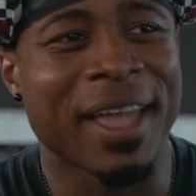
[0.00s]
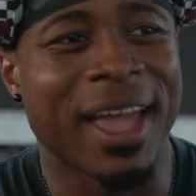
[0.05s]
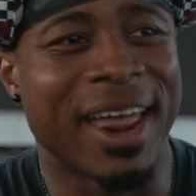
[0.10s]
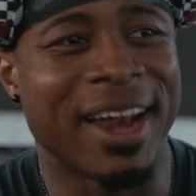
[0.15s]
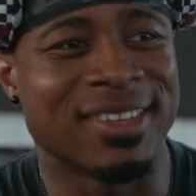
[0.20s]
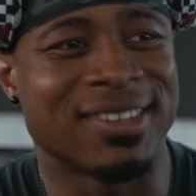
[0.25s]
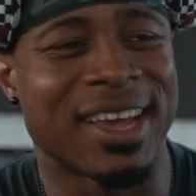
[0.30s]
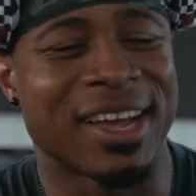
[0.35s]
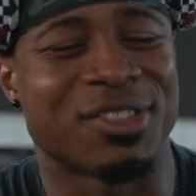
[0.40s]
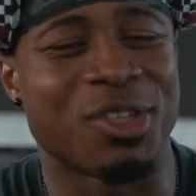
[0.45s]
And
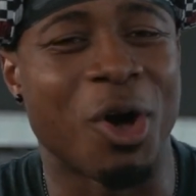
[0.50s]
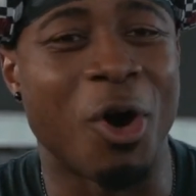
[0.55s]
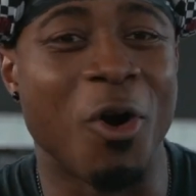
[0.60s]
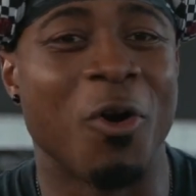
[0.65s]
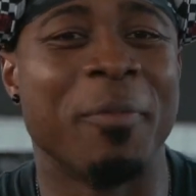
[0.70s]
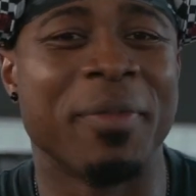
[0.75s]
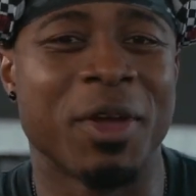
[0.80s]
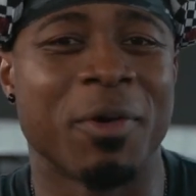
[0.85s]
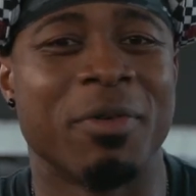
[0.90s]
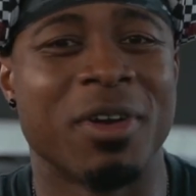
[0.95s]
it's like the
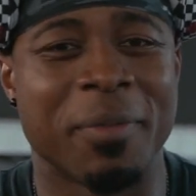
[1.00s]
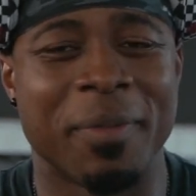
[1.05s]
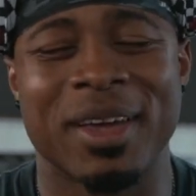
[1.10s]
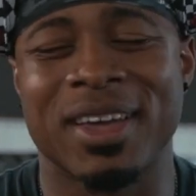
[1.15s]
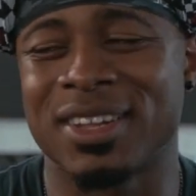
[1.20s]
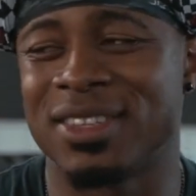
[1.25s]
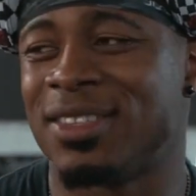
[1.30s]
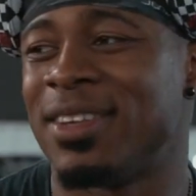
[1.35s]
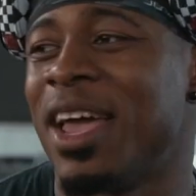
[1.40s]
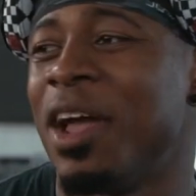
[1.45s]
old me would have been
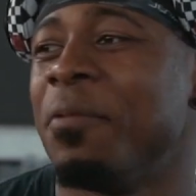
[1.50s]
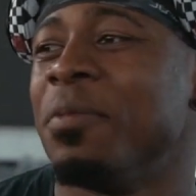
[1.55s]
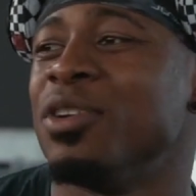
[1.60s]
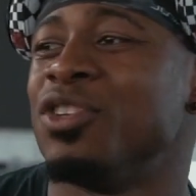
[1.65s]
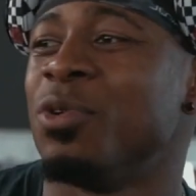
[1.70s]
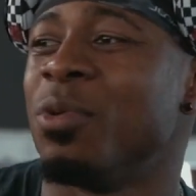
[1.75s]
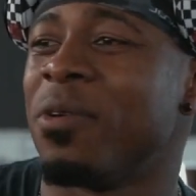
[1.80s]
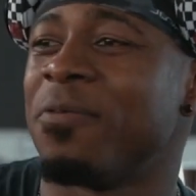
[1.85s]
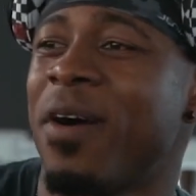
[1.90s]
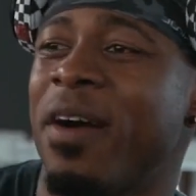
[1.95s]
content with
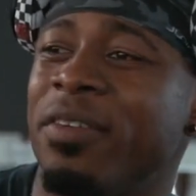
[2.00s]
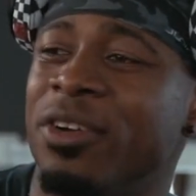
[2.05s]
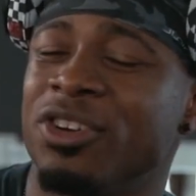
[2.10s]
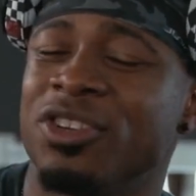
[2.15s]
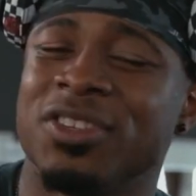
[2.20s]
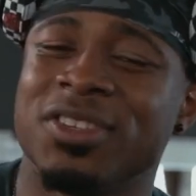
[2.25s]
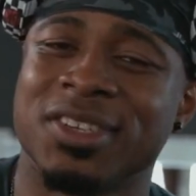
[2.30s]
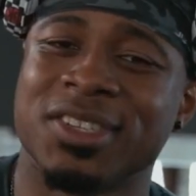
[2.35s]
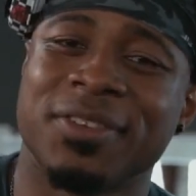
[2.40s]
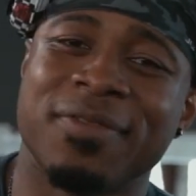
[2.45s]
doing
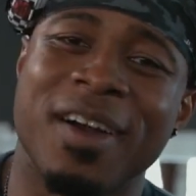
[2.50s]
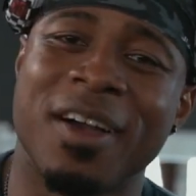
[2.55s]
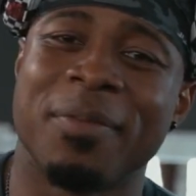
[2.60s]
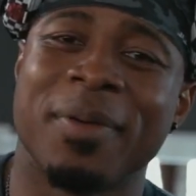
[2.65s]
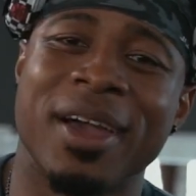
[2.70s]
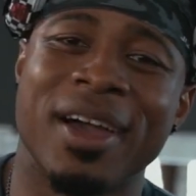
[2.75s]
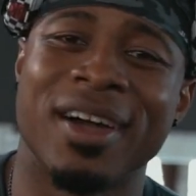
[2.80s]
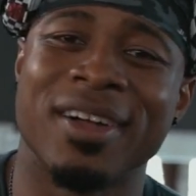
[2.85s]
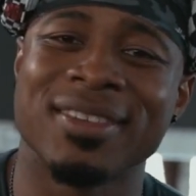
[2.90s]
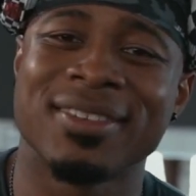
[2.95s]
565
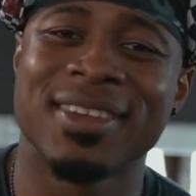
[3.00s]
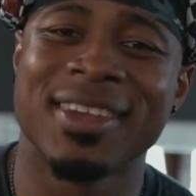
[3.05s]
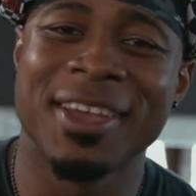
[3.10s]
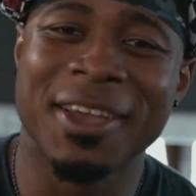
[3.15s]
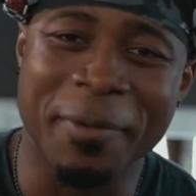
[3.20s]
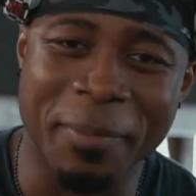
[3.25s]
pounds.